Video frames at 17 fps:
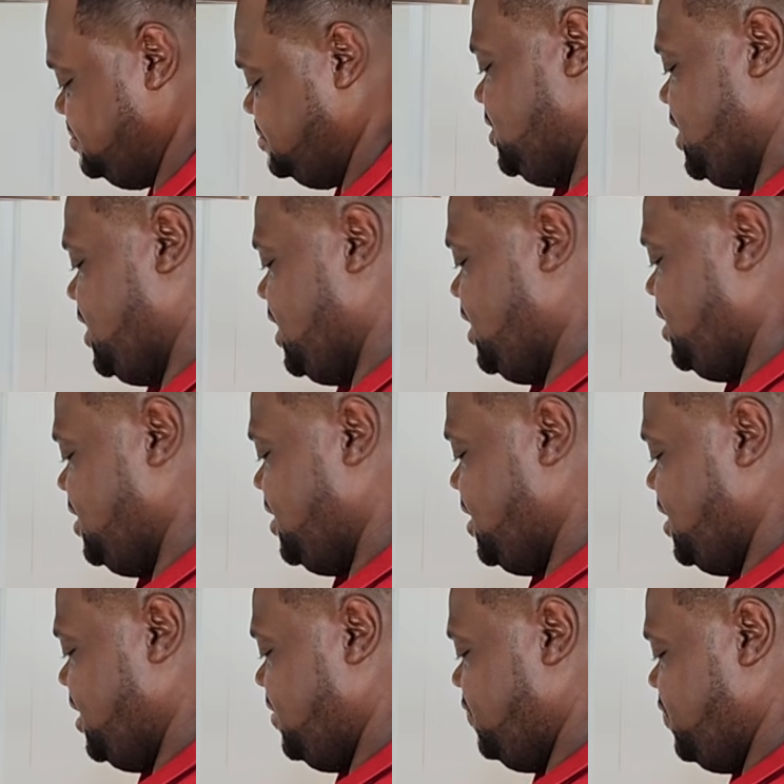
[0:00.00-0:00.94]
Okay,
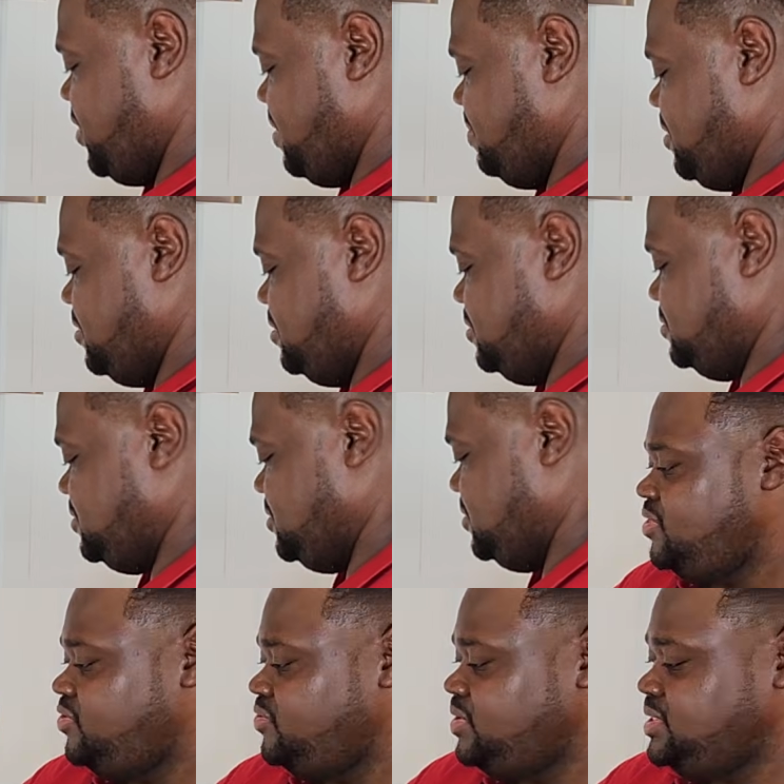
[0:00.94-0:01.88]
air fry mode,
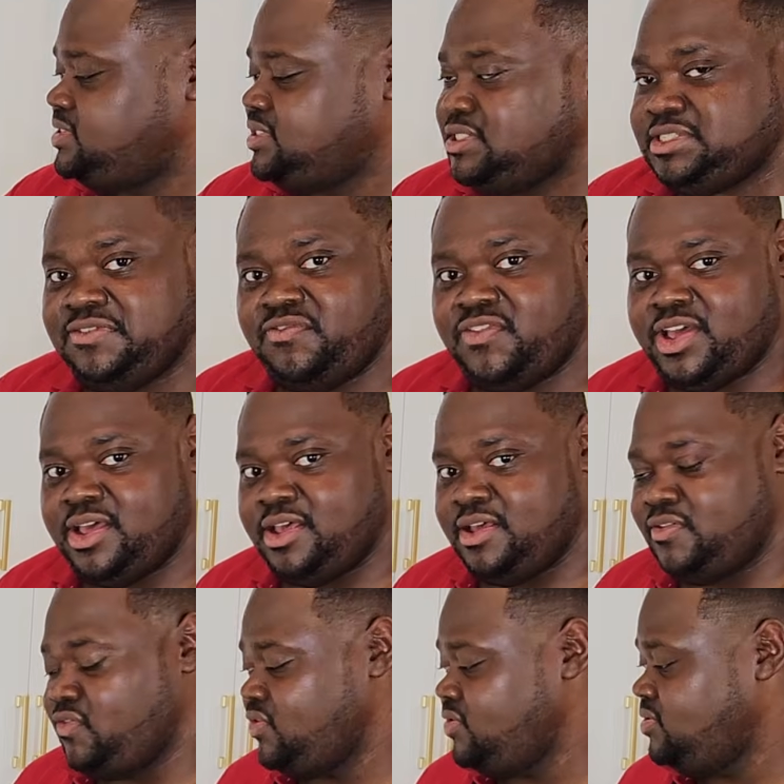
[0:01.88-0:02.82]

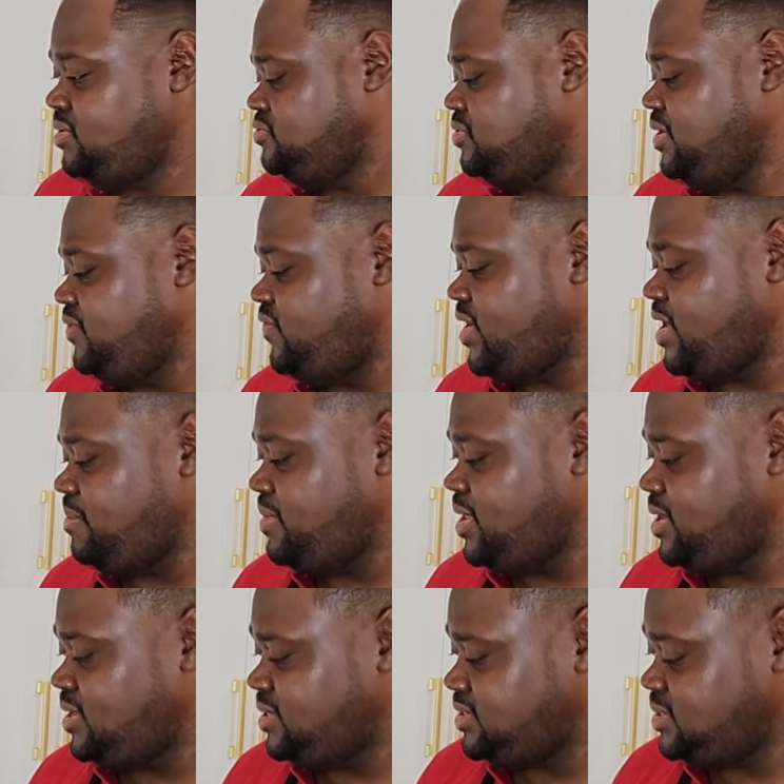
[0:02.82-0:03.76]
365, 25
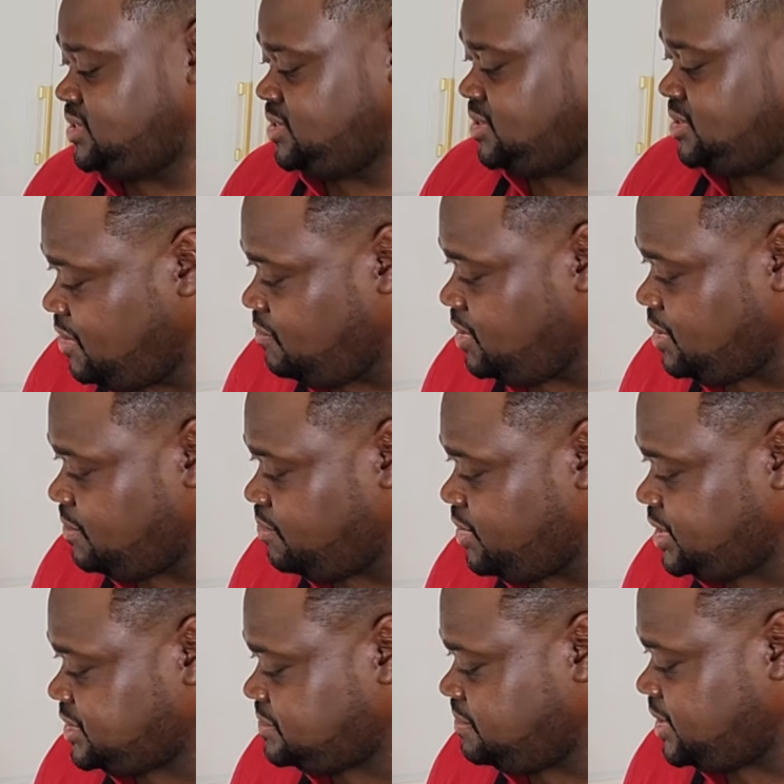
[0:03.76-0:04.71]
minutes. We're gonna
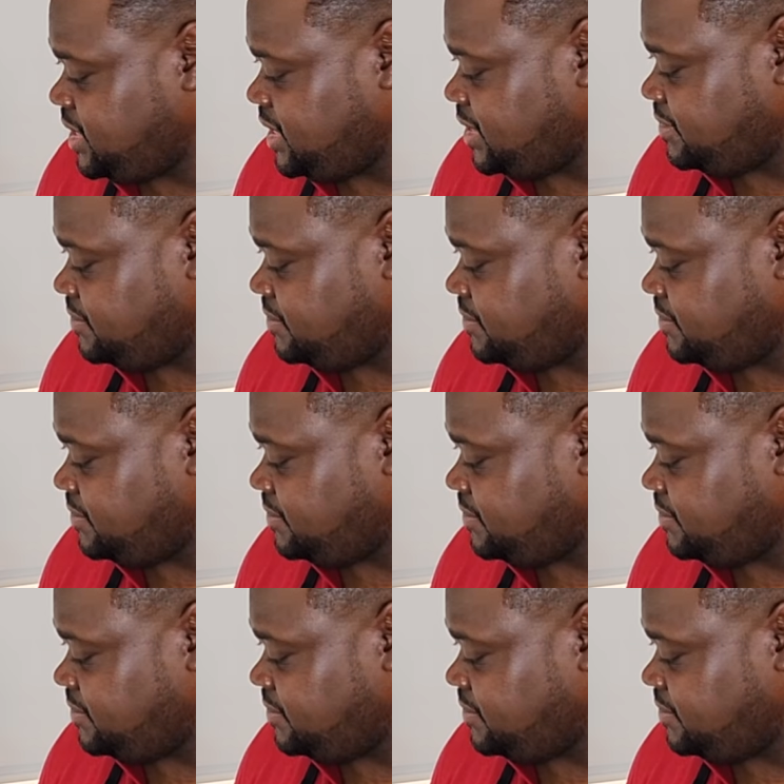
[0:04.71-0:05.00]
press play.